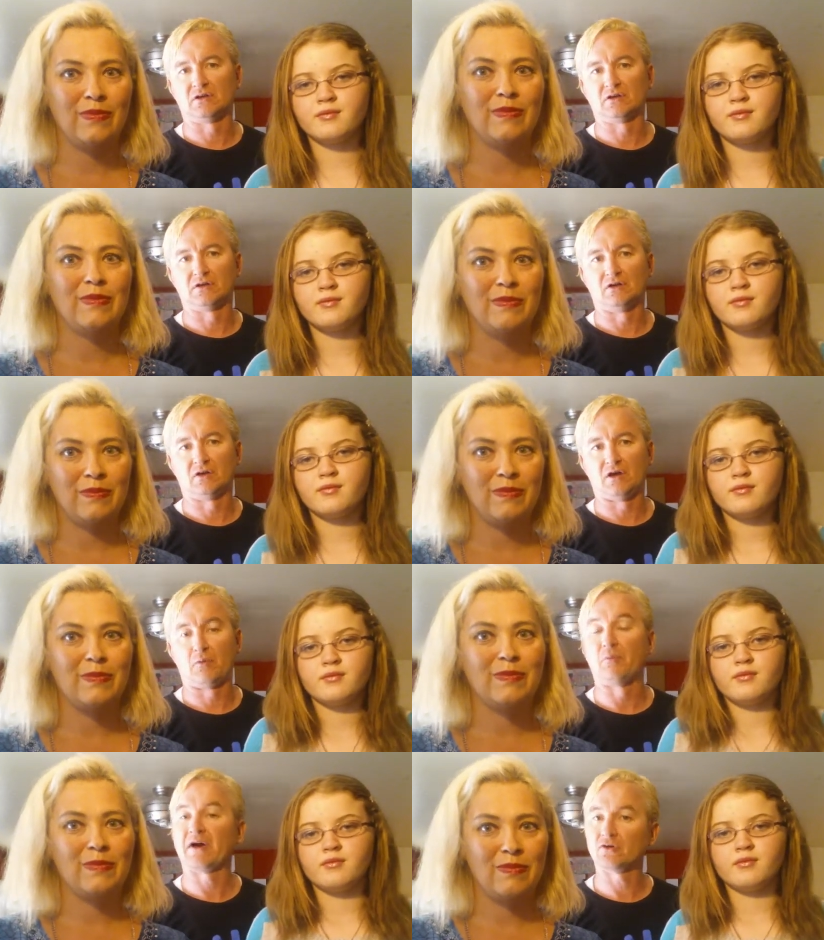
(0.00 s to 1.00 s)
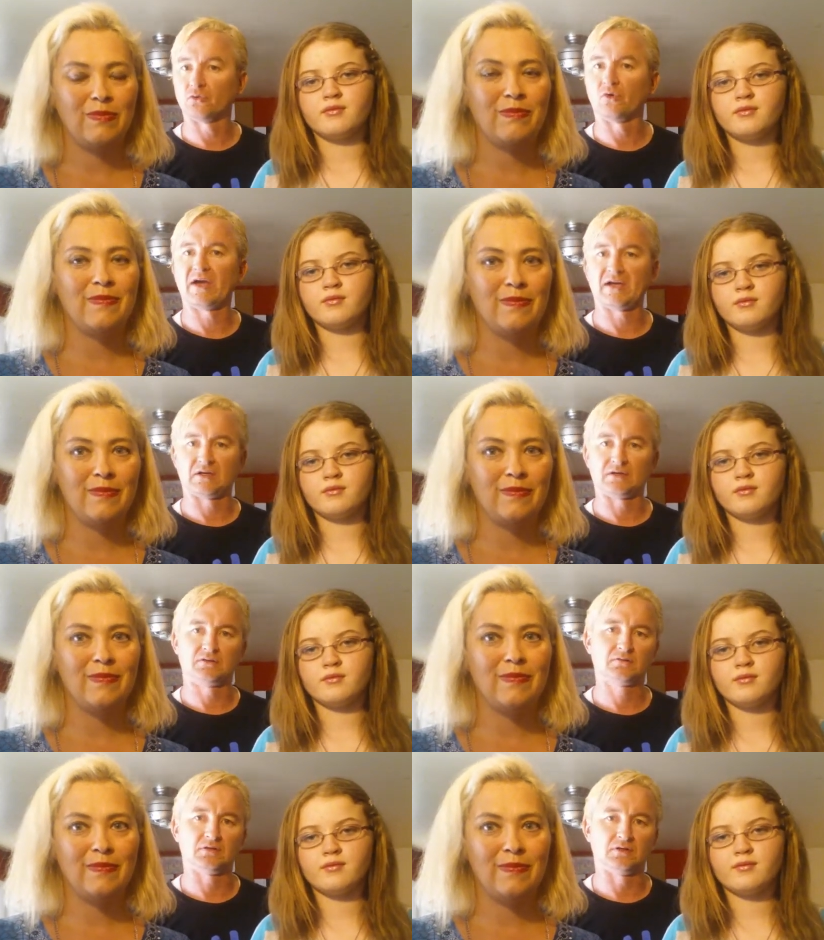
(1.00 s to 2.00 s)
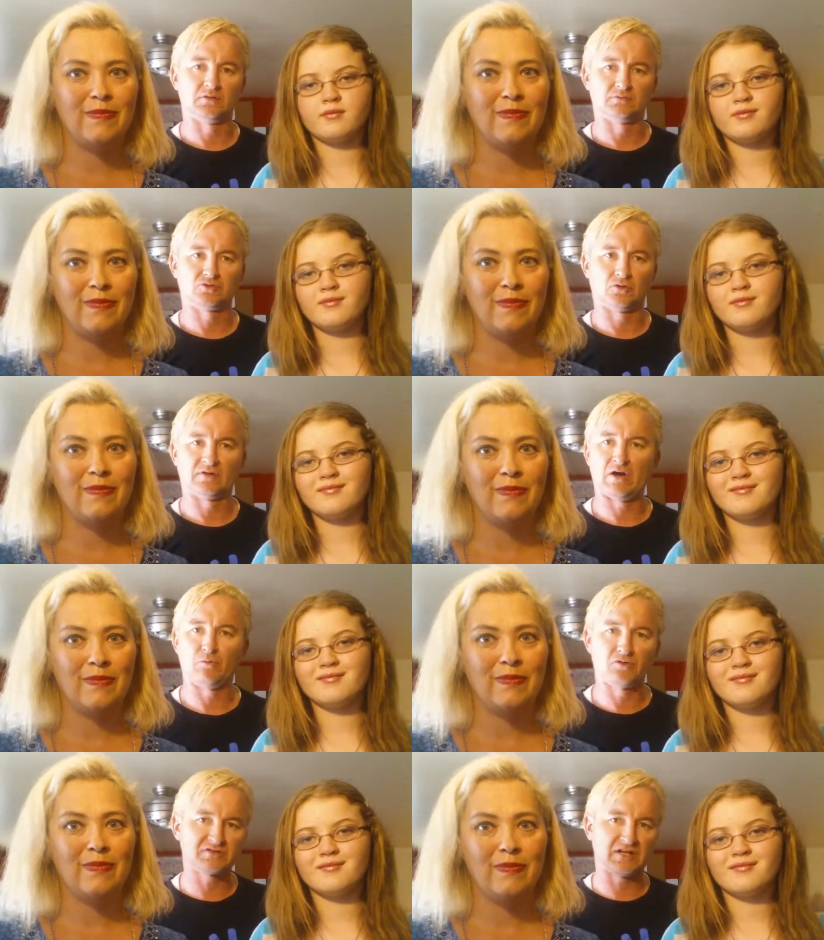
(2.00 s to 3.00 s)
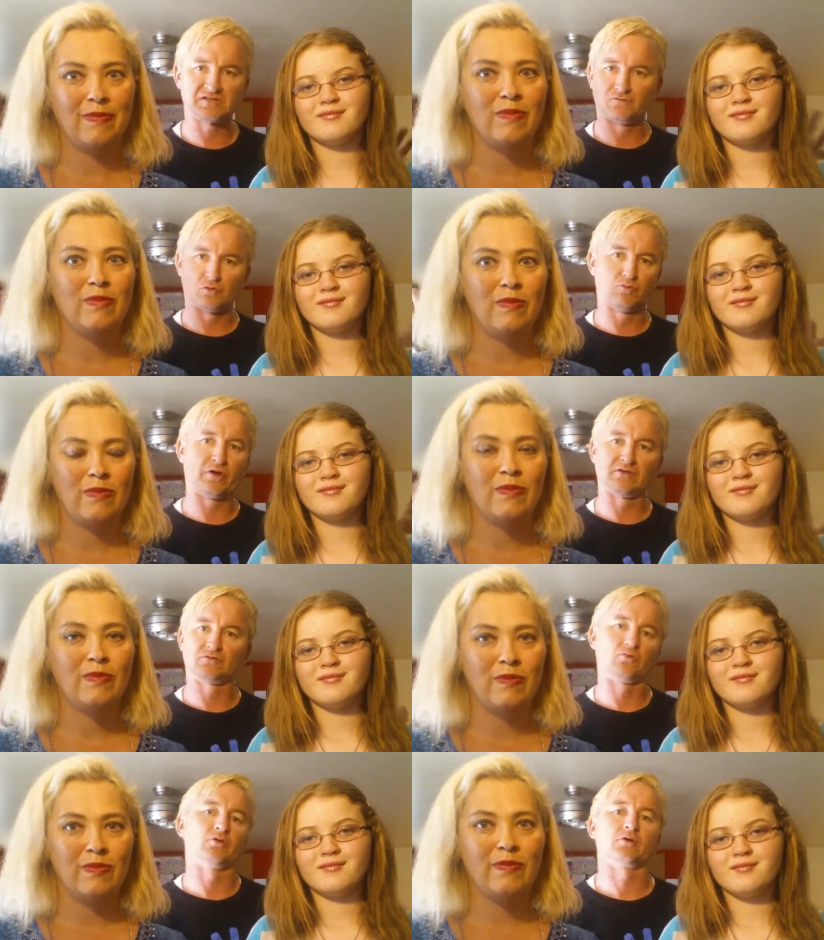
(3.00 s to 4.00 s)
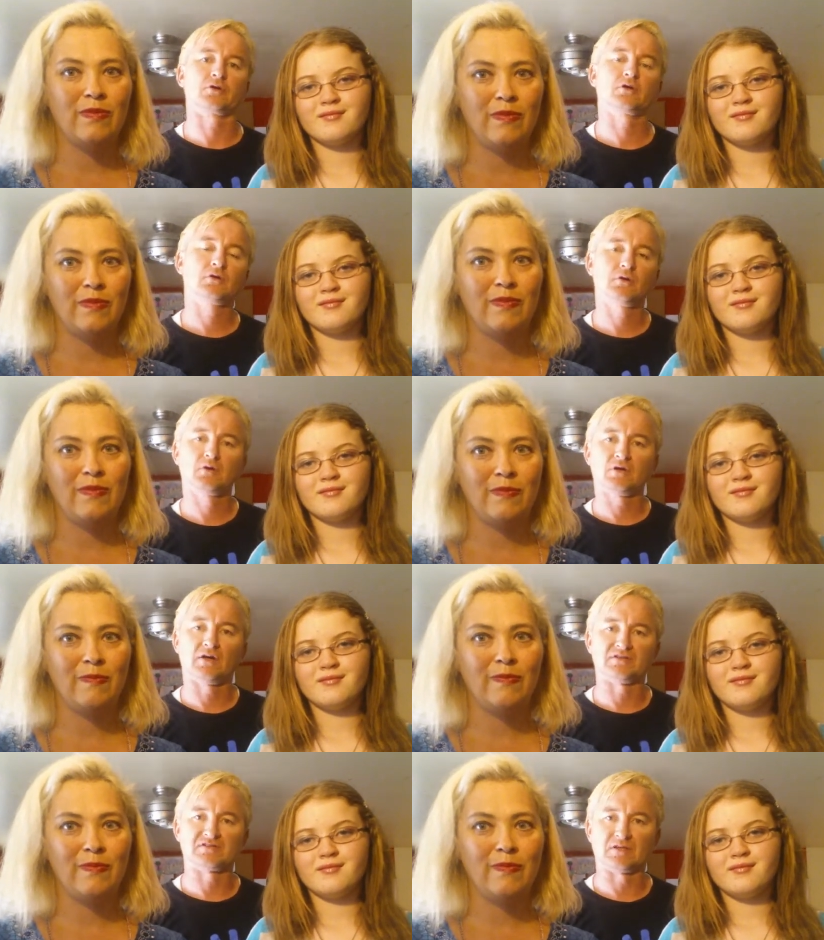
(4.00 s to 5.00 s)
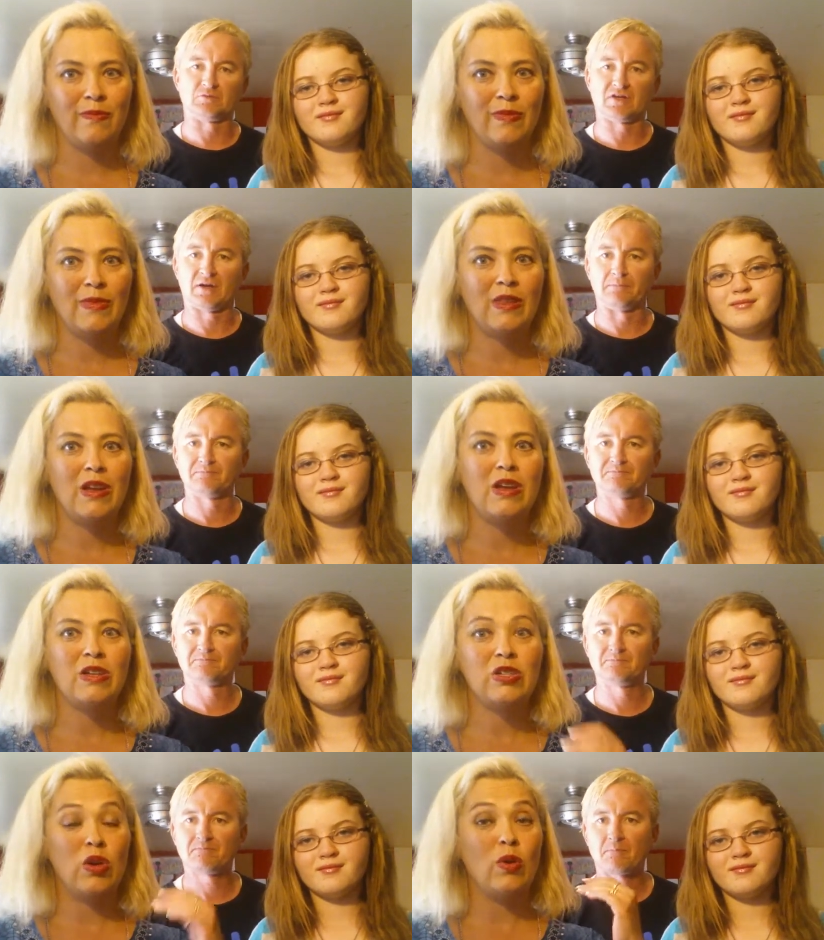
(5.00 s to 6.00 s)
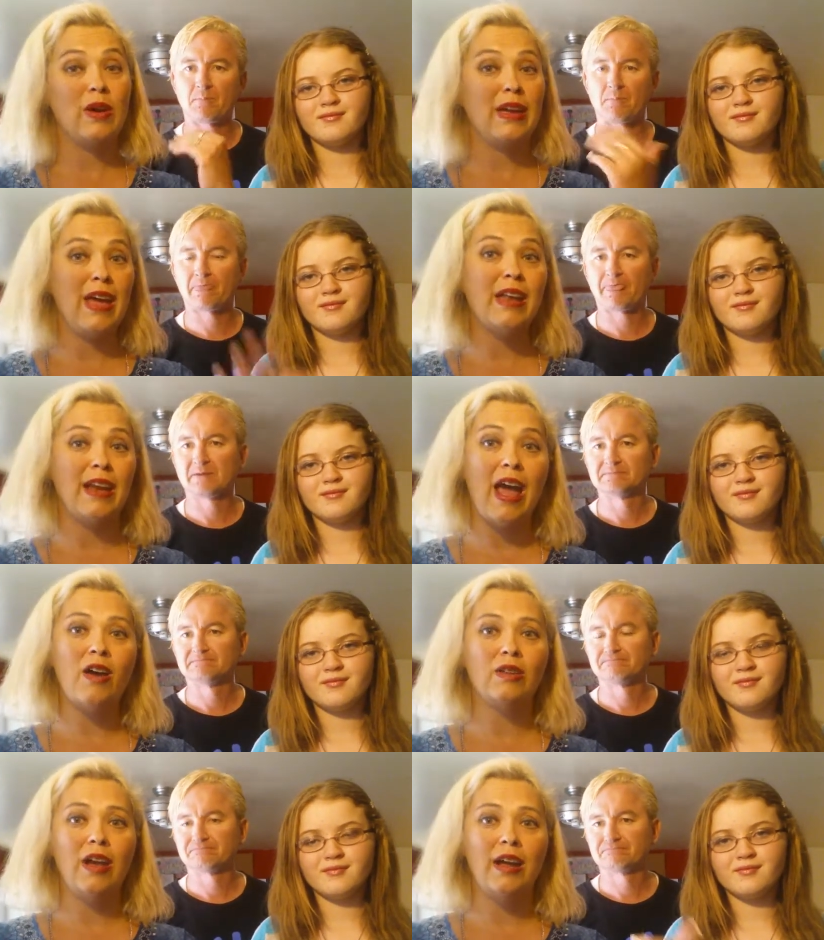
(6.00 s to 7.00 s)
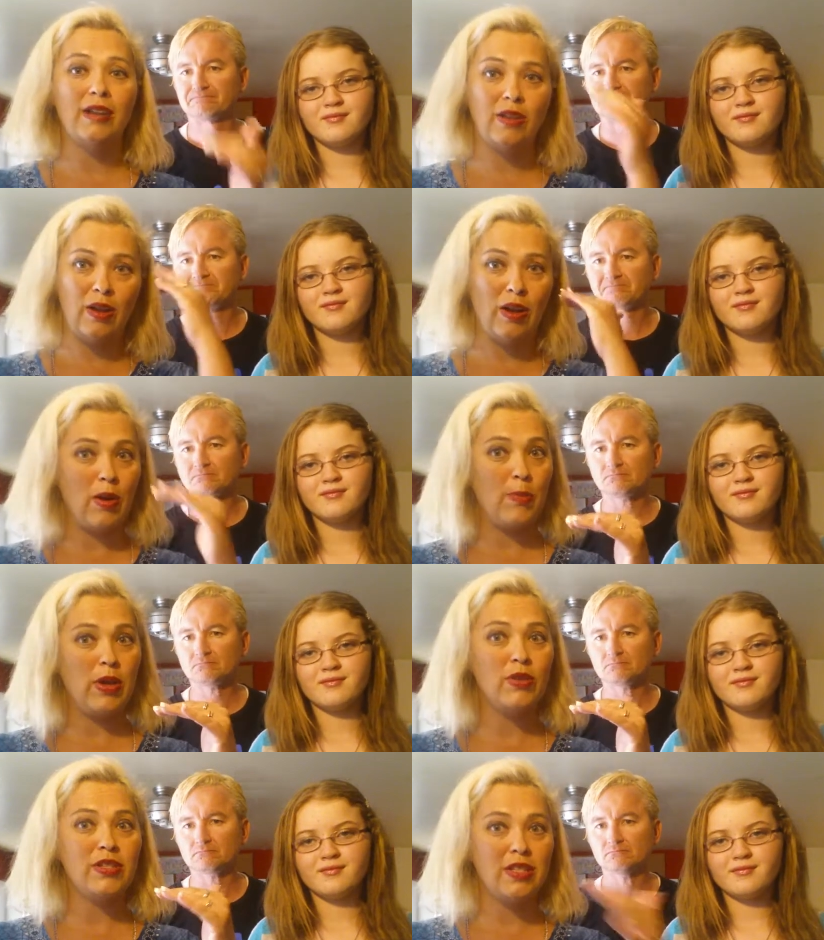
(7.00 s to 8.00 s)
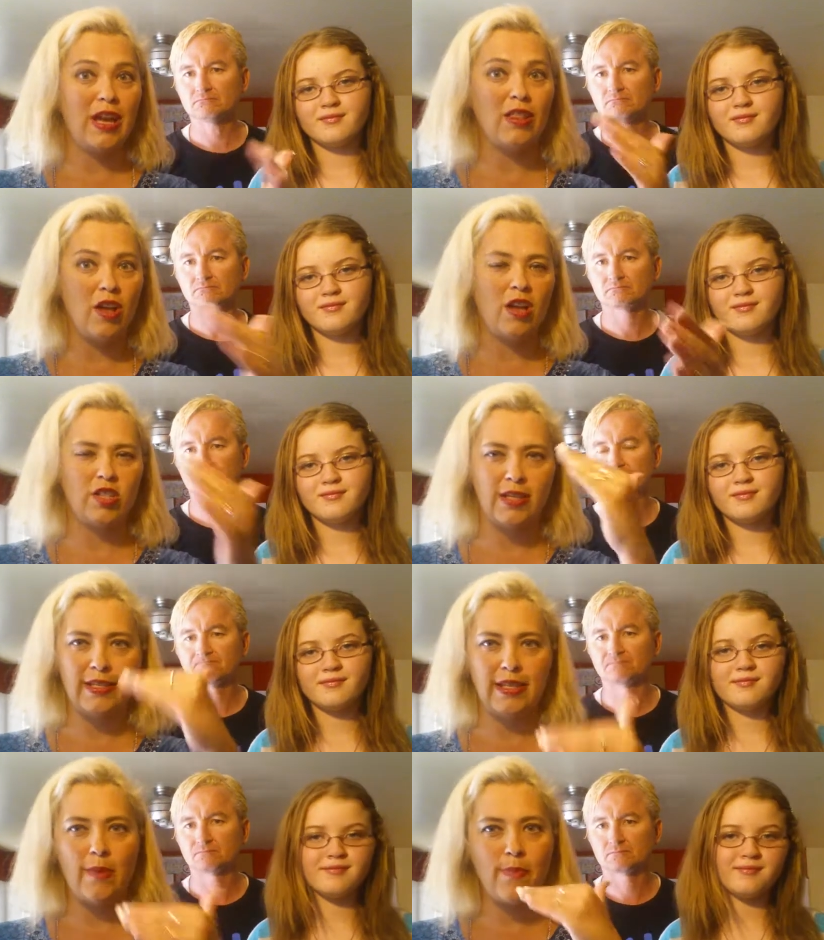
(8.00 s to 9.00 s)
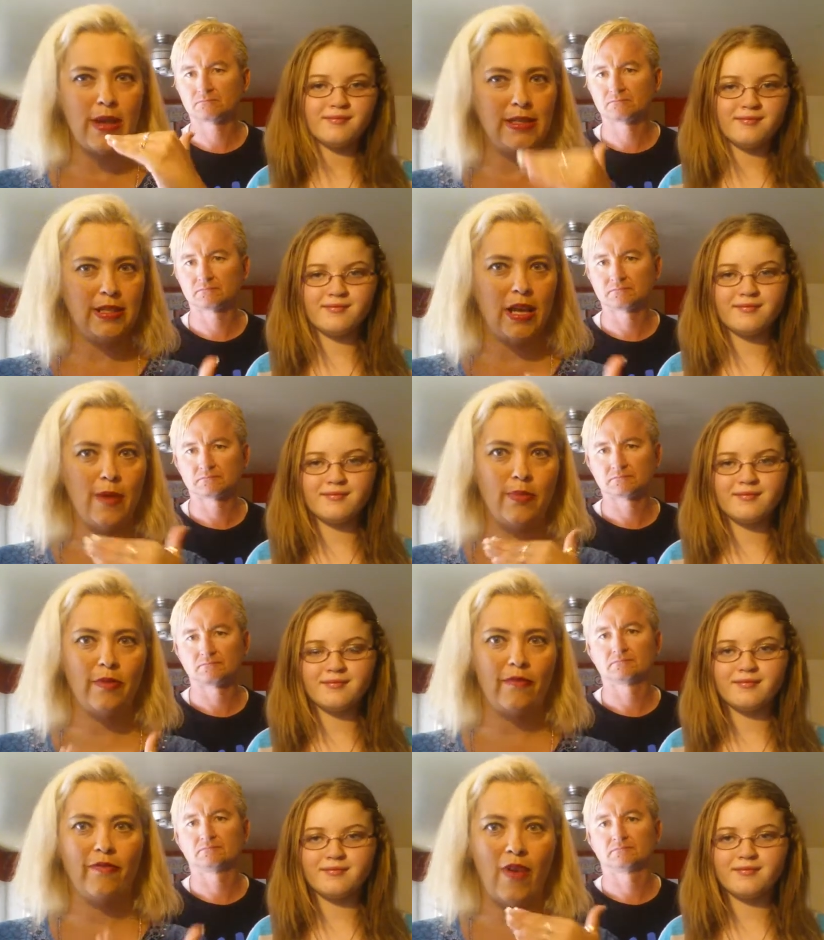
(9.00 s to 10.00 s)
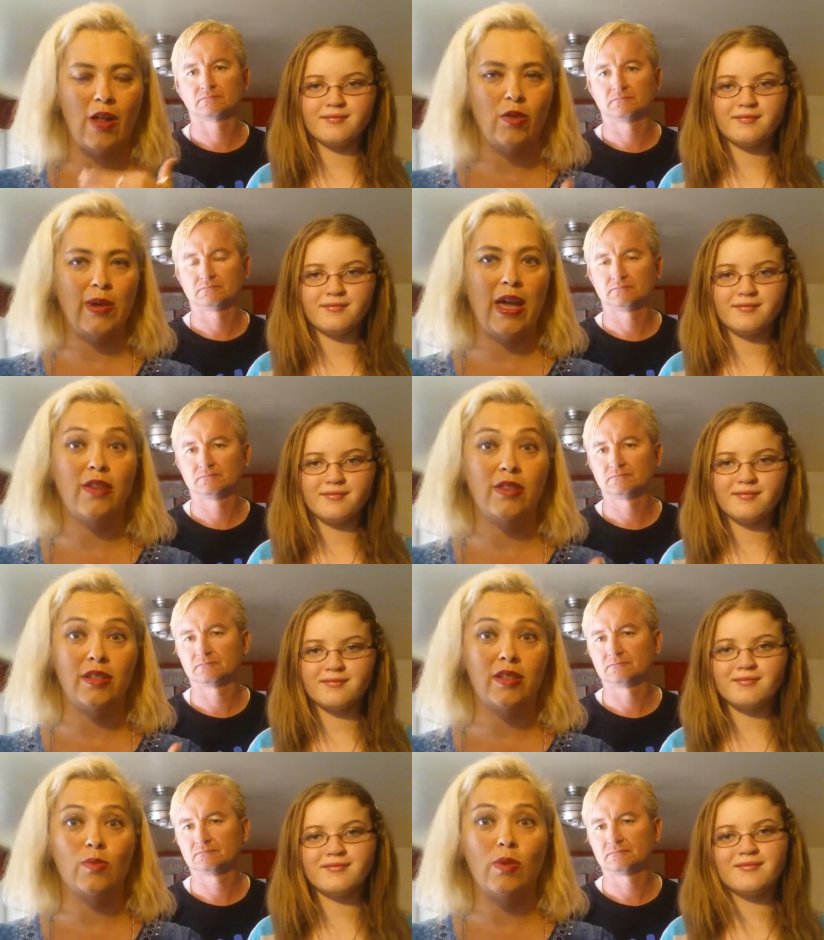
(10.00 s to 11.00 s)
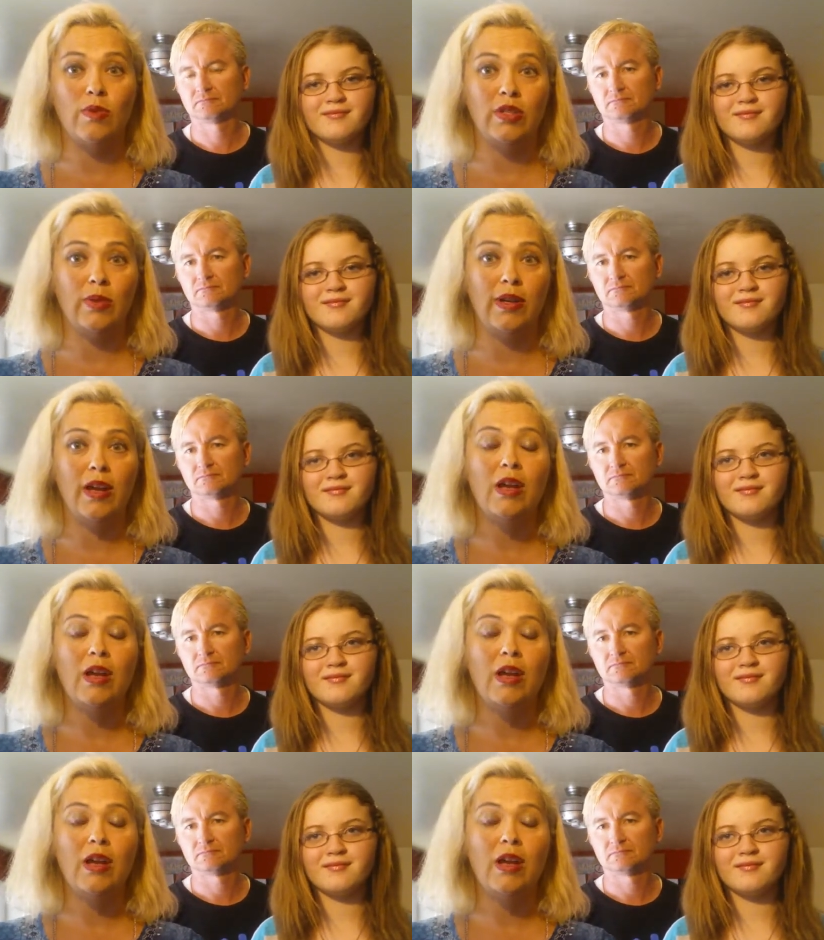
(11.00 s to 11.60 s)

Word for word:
Speaker 1: uh, a better way um, to allow both sides of your brain to work at the same time.
Speaker 2: So again, an outline appeals to that logic, step by step, following out this is what we're doing.